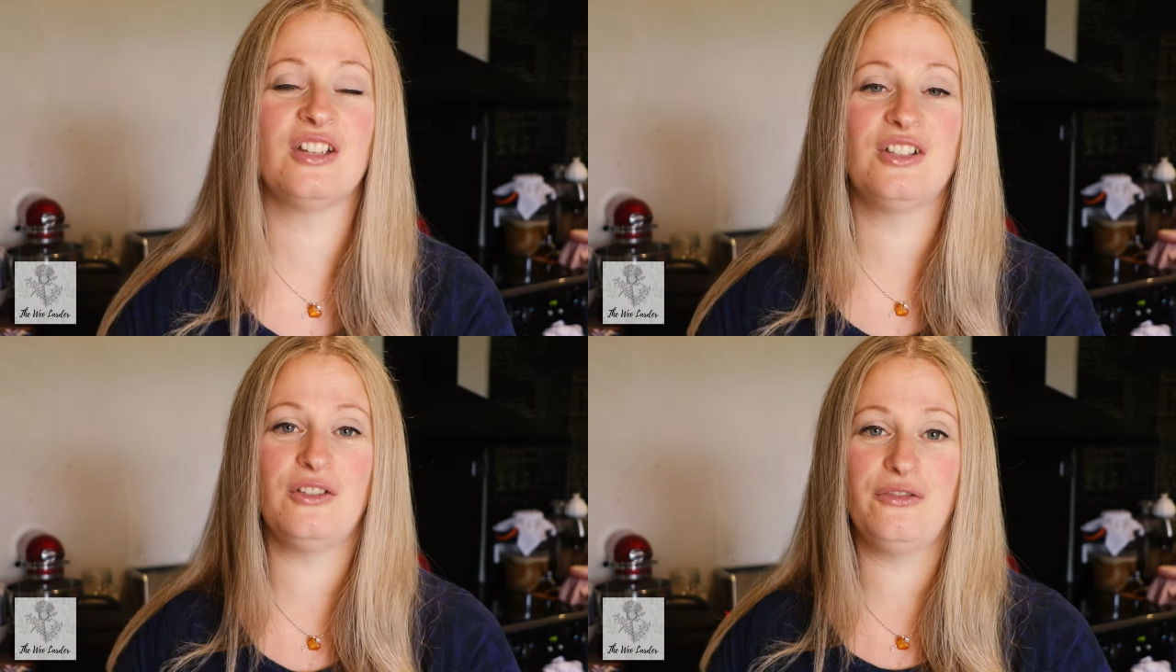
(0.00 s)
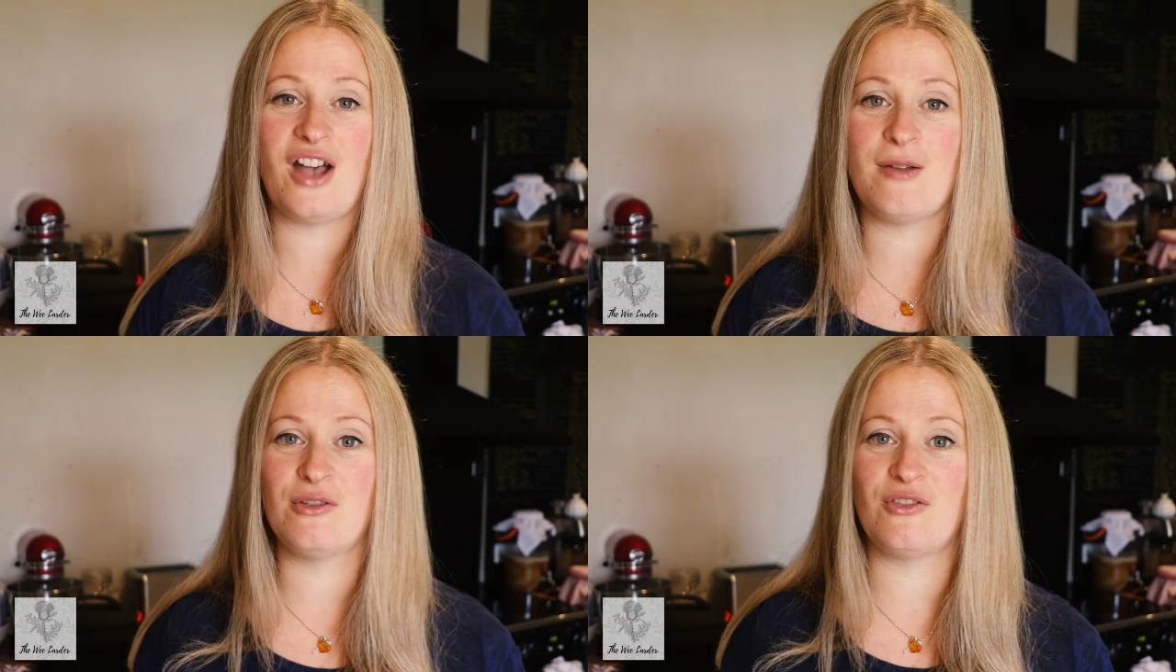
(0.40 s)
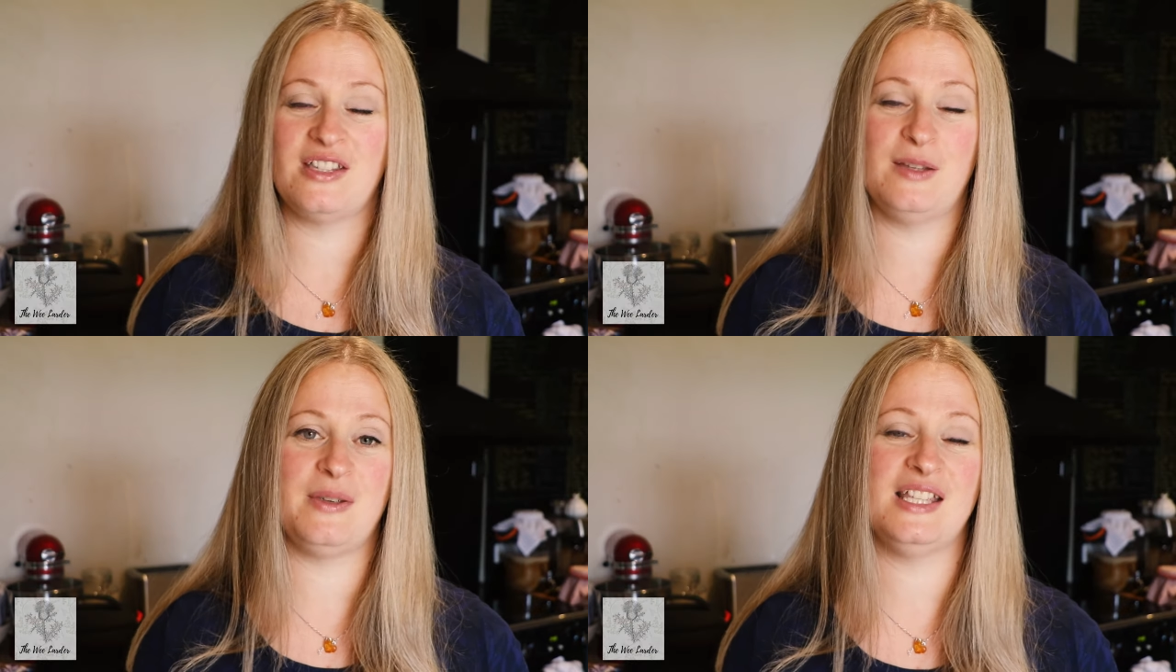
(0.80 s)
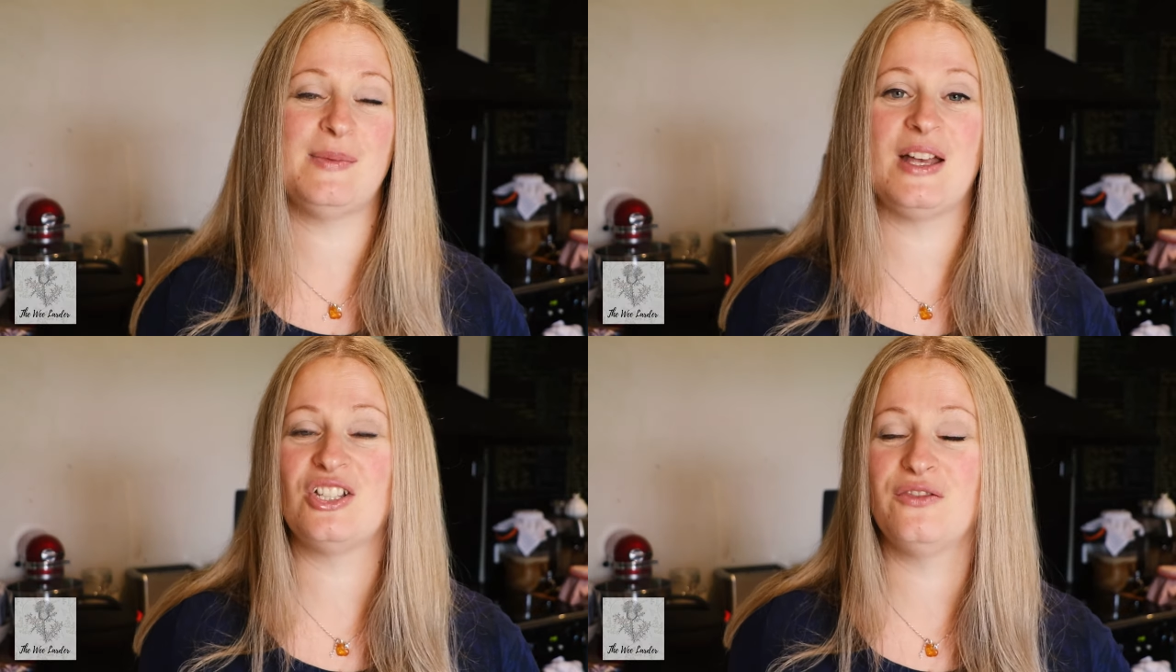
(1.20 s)
a good family recipe,
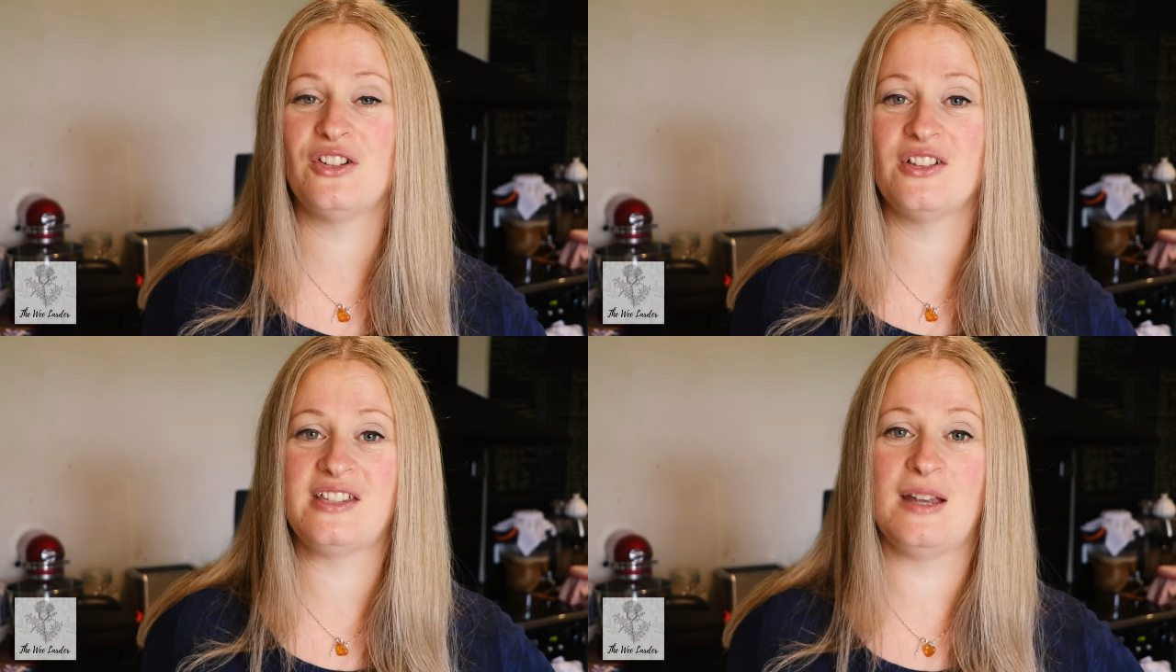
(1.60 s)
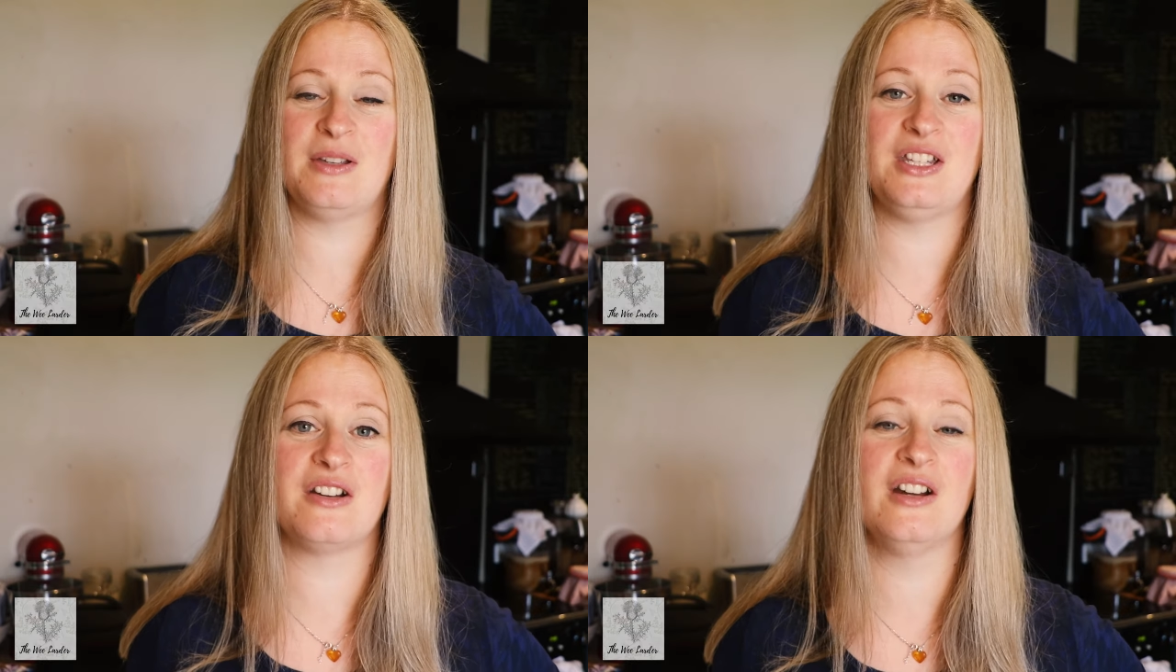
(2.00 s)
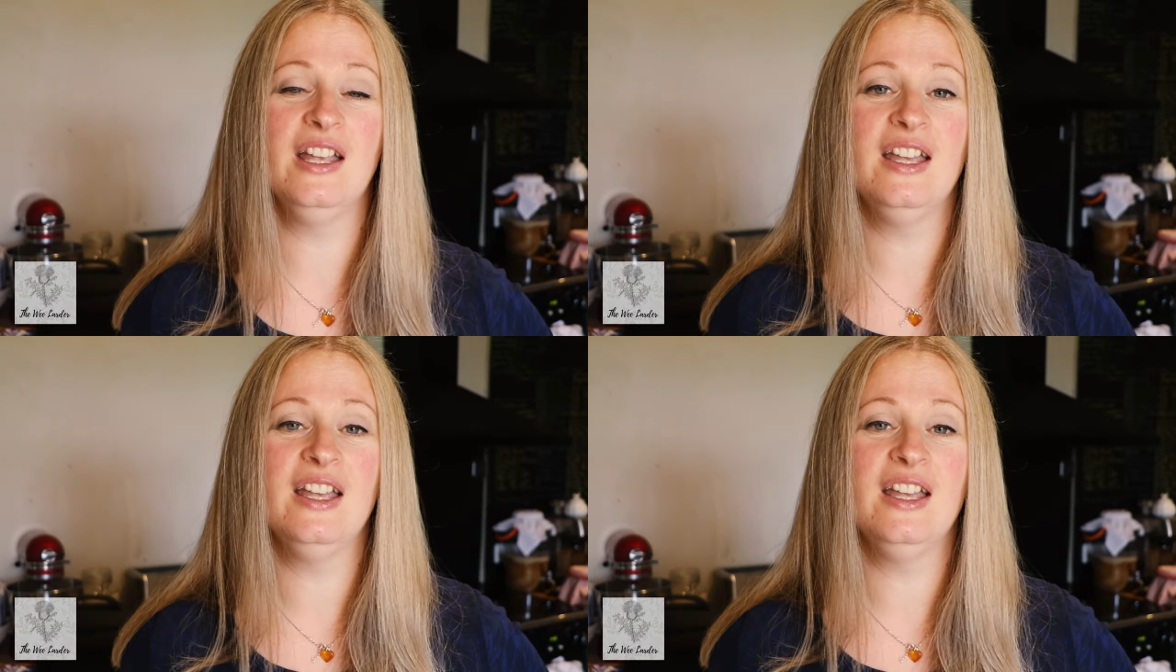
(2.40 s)
especially for this time of year.